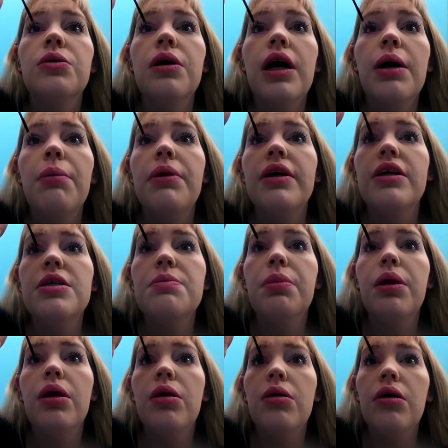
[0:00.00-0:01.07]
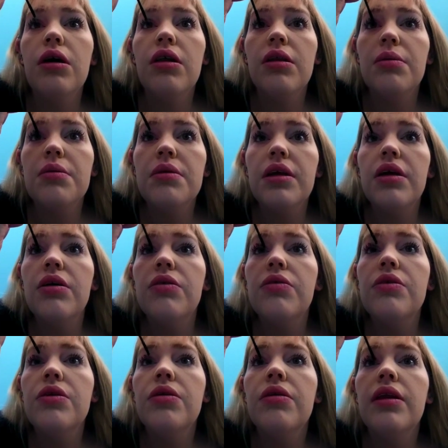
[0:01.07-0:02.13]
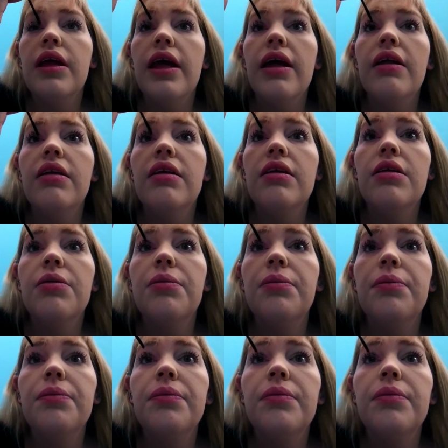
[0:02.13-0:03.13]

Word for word: will happily just plonk themselves on the ends.